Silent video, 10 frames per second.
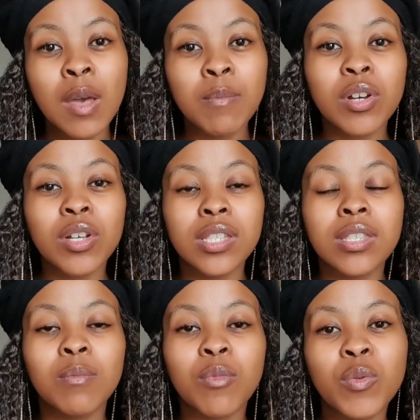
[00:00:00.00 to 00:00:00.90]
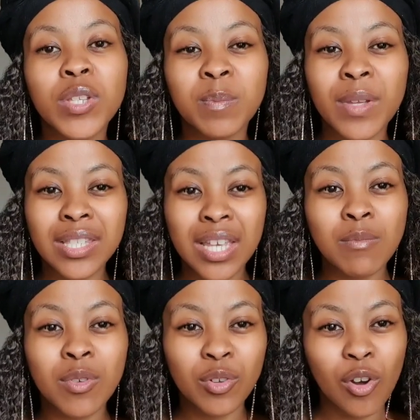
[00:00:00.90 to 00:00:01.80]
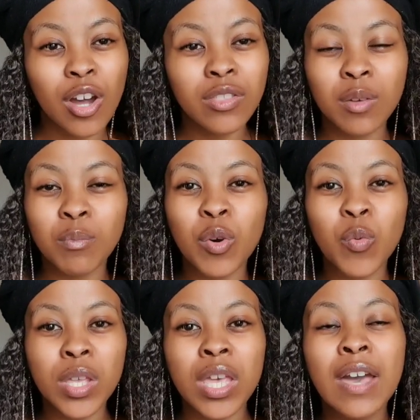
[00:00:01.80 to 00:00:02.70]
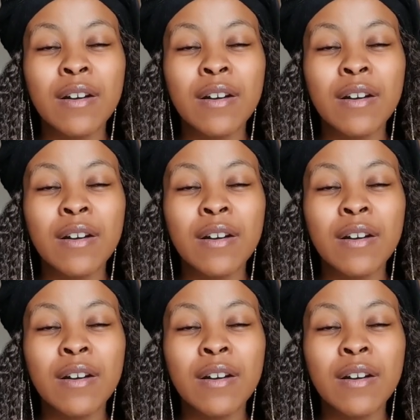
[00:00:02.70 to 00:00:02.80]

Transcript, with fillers: because the more we spend time with god the more we